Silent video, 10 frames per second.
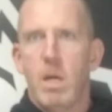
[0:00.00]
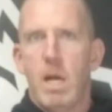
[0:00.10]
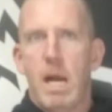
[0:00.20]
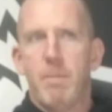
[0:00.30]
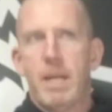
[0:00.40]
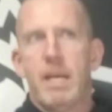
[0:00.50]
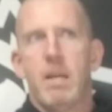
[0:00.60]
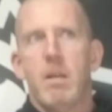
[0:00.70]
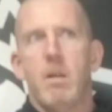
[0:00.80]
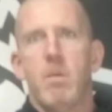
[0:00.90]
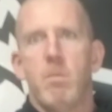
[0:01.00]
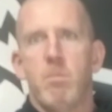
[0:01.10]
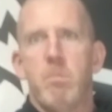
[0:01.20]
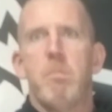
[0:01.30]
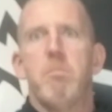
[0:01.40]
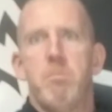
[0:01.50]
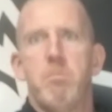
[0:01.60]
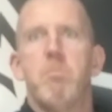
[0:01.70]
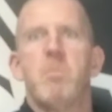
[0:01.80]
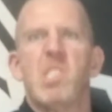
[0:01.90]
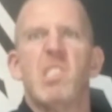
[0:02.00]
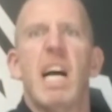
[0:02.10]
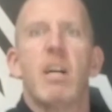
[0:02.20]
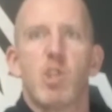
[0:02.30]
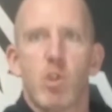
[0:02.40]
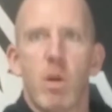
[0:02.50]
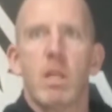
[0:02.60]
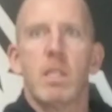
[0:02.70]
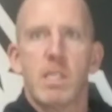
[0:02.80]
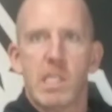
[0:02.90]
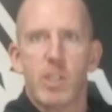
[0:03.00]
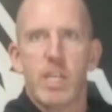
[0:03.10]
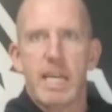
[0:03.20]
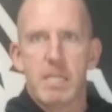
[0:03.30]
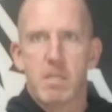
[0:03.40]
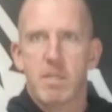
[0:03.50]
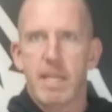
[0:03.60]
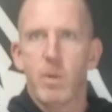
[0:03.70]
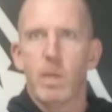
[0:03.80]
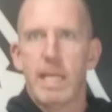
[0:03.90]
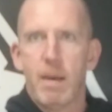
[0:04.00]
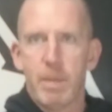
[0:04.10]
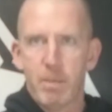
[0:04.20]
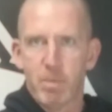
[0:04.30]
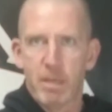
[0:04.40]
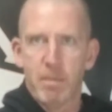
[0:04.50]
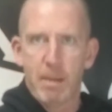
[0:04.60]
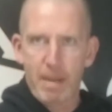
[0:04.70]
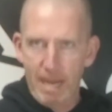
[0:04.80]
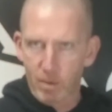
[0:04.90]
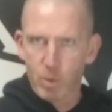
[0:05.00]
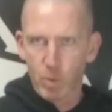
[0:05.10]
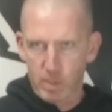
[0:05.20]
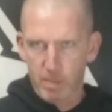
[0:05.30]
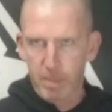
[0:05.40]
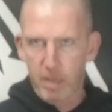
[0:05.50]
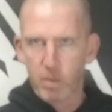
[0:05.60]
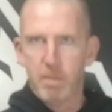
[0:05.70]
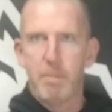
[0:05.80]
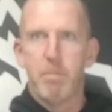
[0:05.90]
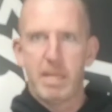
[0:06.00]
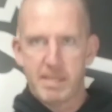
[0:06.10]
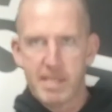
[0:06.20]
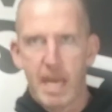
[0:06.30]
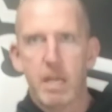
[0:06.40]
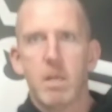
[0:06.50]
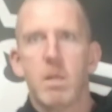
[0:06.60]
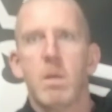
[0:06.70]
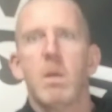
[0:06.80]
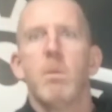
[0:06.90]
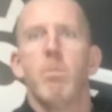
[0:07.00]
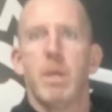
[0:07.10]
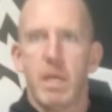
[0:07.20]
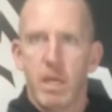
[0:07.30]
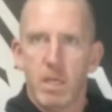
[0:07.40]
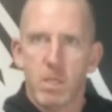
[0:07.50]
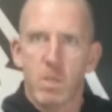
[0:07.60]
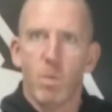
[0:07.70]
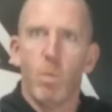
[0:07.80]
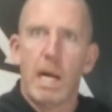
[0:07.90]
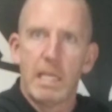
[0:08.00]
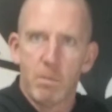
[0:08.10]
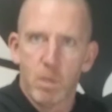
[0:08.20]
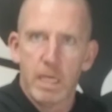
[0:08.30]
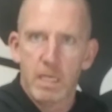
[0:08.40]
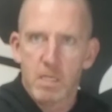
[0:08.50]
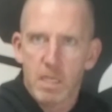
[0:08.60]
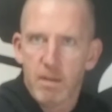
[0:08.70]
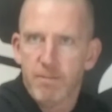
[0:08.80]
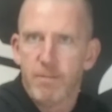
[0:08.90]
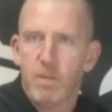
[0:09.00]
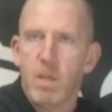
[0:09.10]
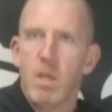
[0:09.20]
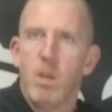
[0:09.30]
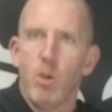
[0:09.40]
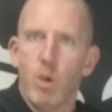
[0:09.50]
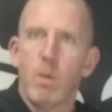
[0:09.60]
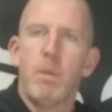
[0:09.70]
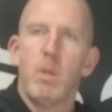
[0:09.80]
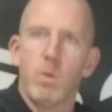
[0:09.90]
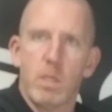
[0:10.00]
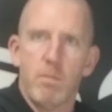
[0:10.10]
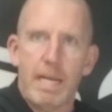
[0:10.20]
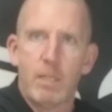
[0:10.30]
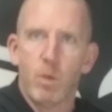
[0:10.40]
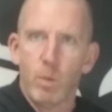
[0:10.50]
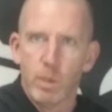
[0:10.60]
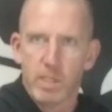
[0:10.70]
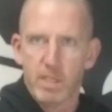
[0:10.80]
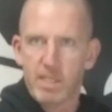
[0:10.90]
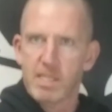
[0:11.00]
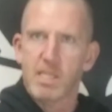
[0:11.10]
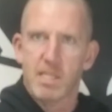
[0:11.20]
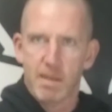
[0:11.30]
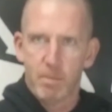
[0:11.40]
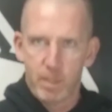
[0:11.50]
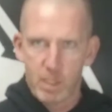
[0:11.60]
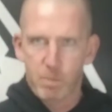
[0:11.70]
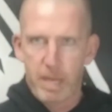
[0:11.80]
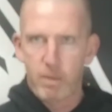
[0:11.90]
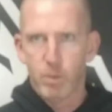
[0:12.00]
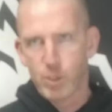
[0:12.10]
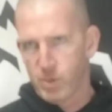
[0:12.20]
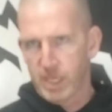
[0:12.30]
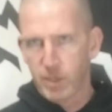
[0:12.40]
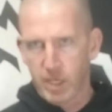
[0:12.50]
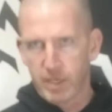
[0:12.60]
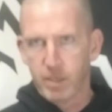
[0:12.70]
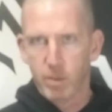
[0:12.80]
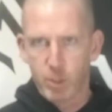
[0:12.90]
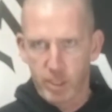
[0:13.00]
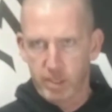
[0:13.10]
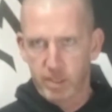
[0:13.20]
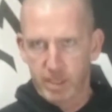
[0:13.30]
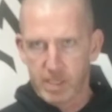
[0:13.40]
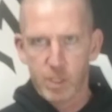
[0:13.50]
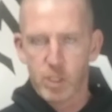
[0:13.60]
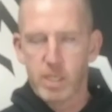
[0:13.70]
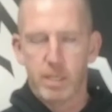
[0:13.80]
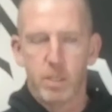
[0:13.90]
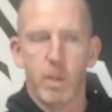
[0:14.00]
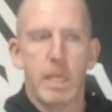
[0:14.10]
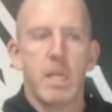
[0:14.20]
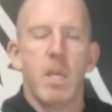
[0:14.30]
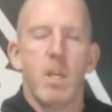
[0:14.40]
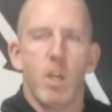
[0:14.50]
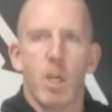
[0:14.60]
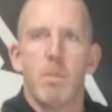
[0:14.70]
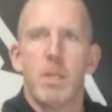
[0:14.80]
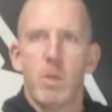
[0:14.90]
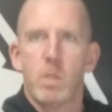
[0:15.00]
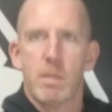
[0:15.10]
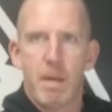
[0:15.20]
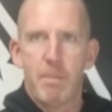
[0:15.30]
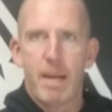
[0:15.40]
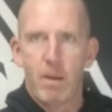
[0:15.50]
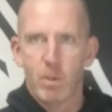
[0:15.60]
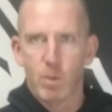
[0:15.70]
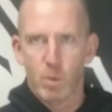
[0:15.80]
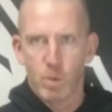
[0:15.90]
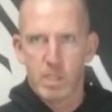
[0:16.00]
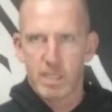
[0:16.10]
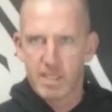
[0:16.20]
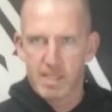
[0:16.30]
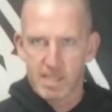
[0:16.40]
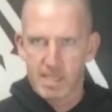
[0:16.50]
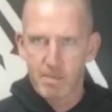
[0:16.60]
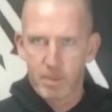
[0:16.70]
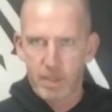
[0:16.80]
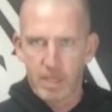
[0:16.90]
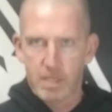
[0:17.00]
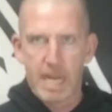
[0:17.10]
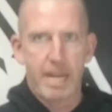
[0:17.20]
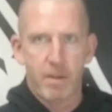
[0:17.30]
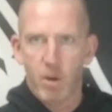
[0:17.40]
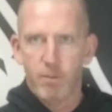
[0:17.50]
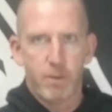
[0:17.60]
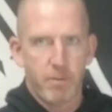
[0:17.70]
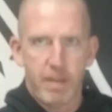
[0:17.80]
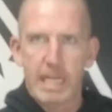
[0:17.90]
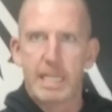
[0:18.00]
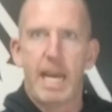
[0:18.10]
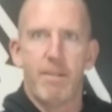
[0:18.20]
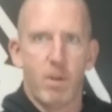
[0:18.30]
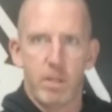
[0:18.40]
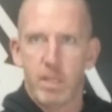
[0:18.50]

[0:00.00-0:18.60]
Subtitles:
I'm going to strongly suggest that you allow me to bring my power tools up here with my bit set, because while I'm running stuff, you could be using my tools to disassemble this bed, which you said you're going to do. She had already said she's going to do it. You could be using my power tools to disassemble this. I know for a fact I have all the